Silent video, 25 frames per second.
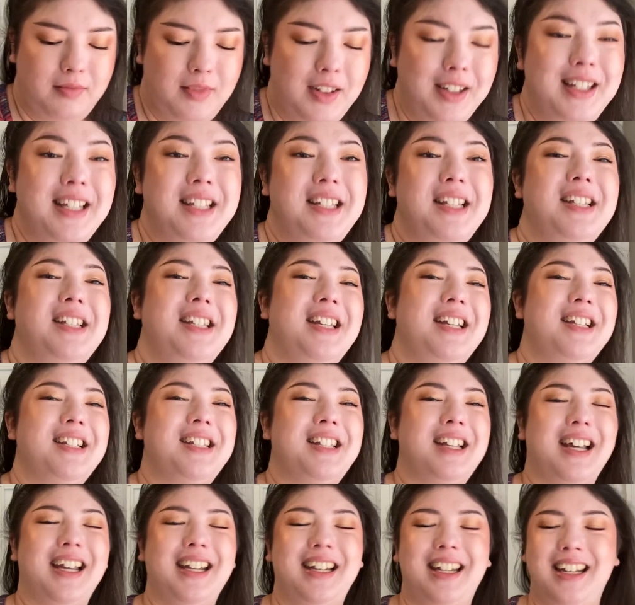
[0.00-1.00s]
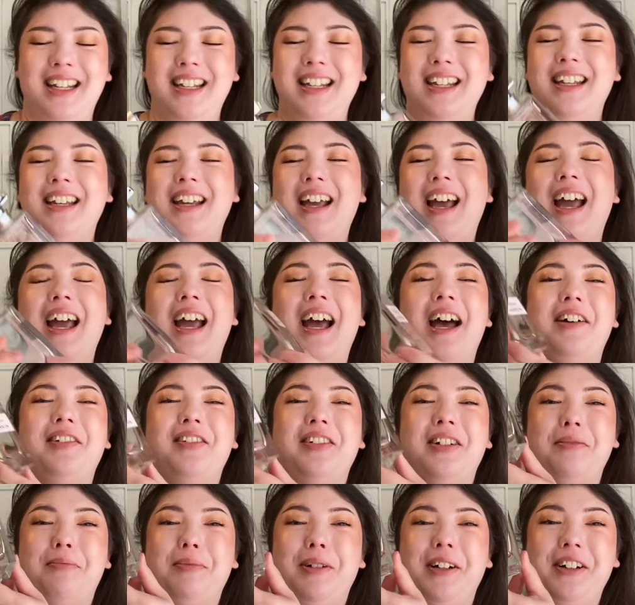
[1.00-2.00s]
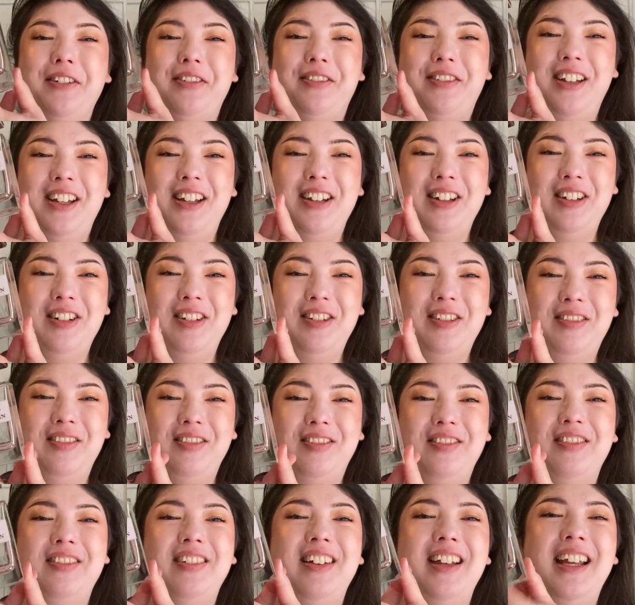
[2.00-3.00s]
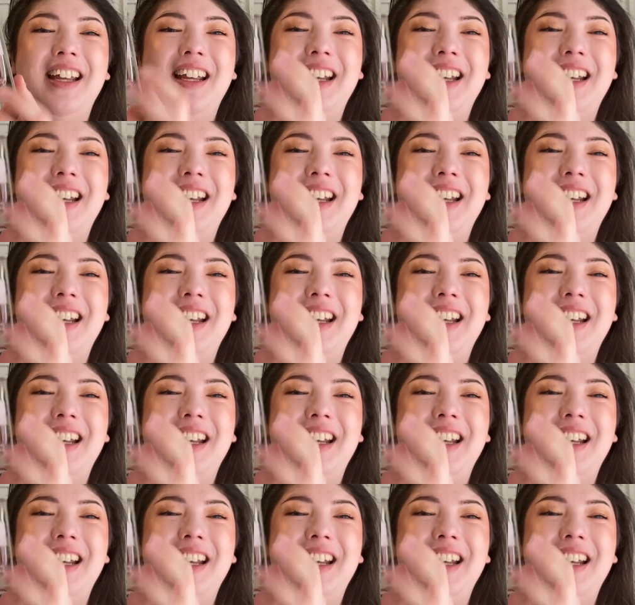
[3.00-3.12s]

This is exciting. I have a perfume.